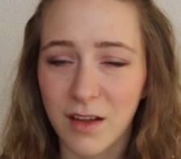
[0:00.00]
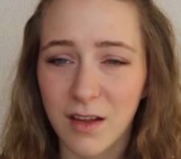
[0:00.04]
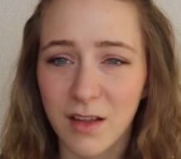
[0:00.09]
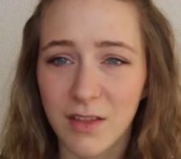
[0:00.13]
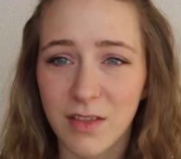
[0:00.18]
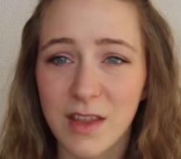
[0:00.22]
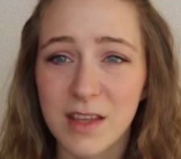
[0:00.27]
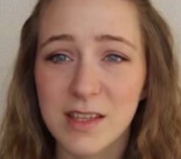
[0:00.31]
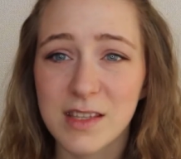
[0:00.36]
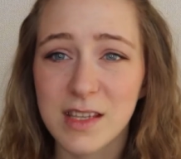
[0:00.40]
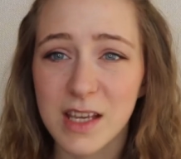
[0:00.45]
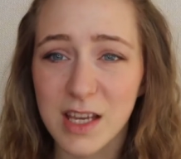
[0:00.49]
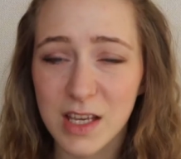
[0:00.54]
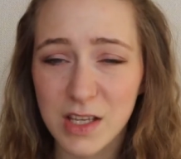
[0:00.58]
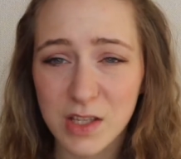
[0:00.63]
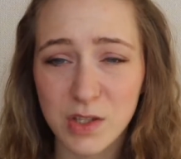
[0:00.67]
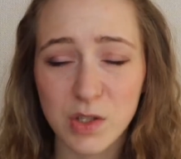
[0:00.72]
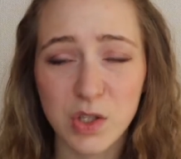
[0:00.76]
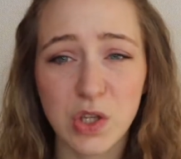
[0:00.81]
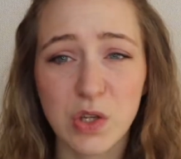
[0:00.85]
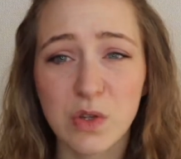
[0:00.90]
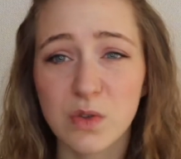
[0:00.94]
This
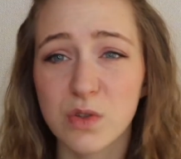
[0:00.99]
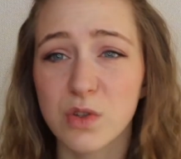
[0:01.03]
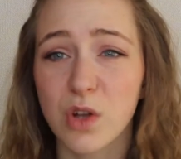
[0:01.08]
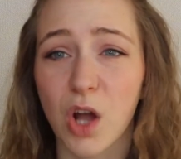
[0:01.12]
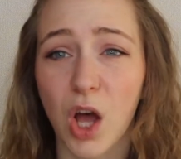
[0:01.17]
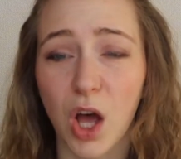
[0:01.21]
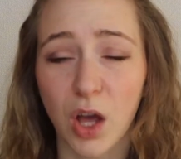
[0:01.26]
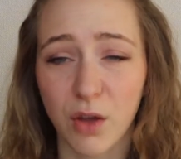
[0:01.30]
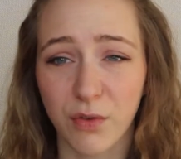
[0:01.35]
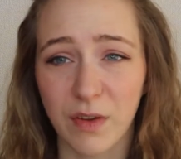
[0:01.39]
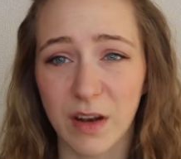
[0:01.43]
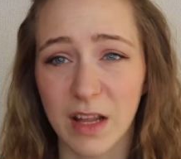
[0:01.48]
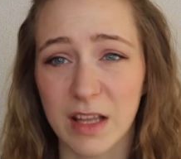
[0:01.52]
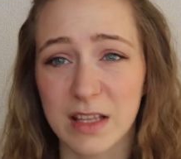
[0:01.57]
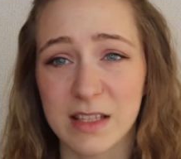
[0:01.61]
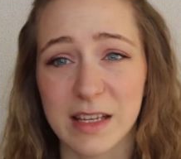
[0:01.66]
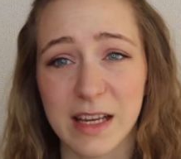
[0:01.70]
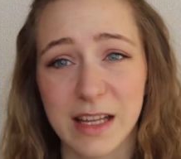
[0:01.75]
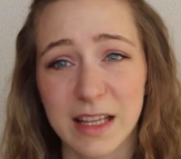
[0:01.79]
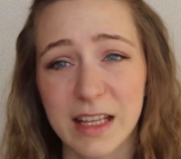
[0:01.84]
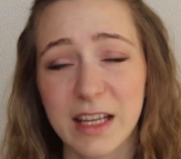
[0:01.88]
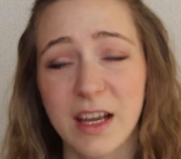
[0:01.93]
is used often in
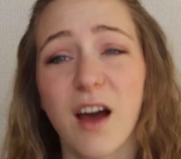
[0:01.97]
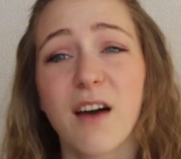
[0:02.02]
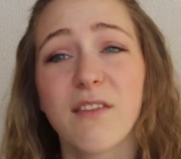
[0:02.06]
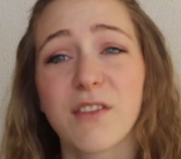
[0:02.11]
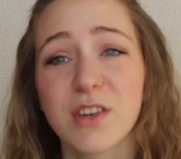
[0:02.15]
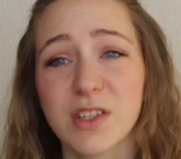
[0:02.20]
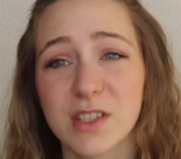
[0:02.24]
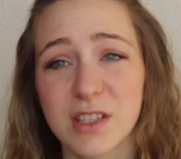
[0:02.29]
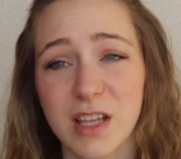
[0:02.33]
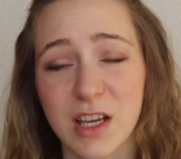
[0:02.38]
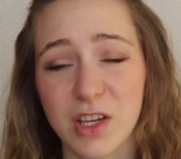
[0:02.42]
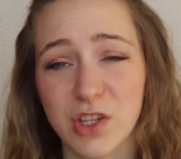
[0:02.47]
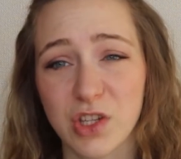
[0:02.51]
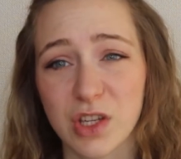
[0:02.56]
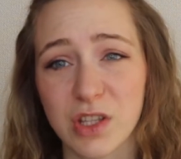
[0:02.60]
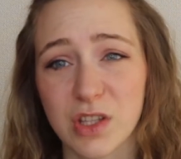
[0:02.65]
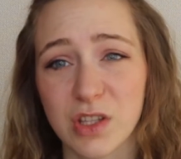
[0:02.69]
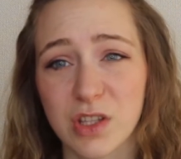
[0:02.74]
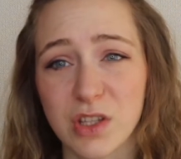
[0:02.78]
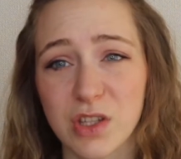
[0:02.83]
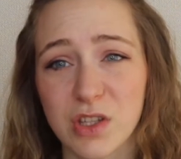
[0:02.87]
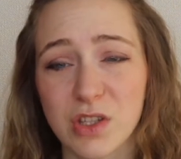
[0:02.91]
daily
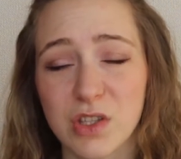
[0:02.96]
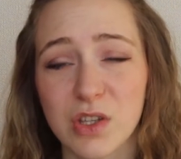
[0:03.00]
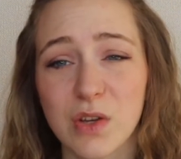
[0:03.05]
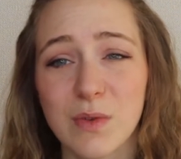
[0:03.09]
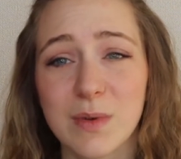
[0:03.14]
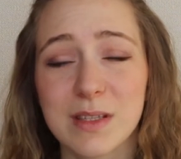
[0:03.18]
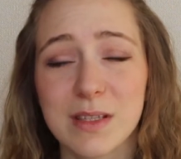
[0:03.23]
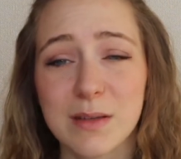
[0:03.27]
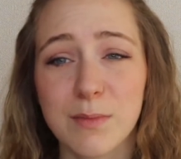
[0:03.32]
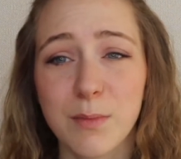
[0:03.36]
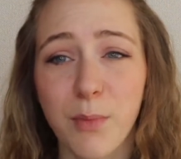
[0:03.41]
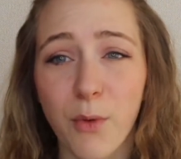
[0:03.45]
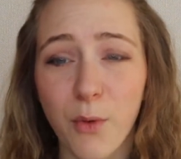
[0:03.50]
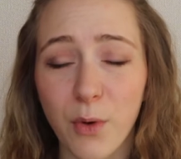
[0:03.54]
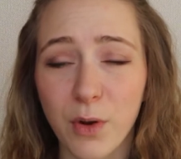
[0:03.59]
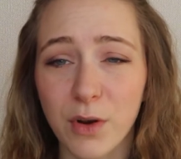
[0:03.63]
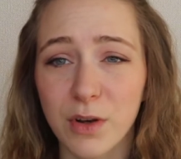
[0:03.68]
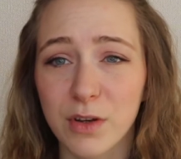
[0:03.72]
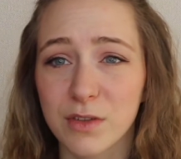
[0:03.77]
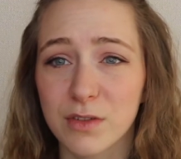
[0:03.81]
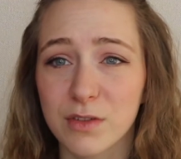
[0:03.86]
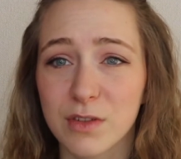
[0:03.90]
conversation, so it's
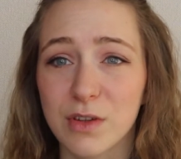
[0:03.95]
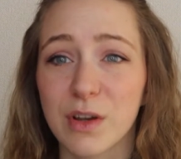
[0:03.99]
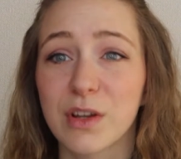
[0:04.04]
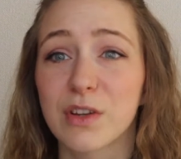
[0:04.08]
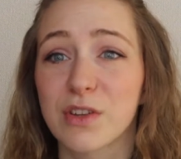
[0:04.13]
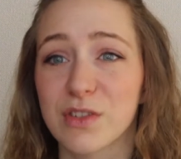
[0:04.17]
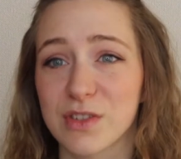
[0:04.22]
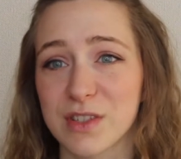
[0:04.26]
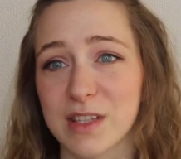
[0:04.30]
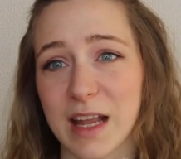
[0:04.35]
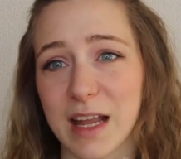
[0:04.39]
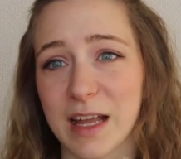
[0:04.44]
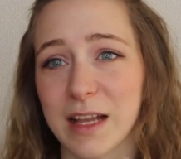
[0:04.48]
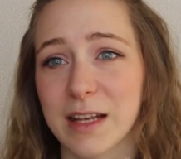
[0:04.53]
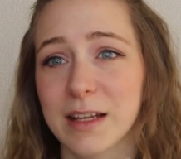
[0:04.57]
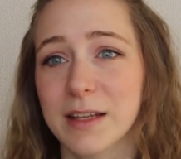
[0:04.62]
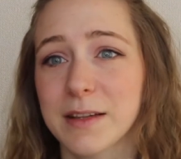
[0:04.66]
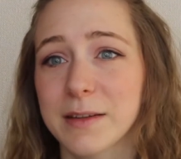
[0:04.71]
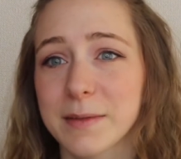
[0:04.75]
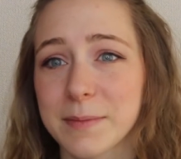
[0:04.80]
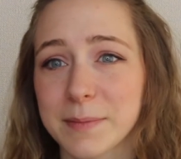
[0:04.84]
important to understand.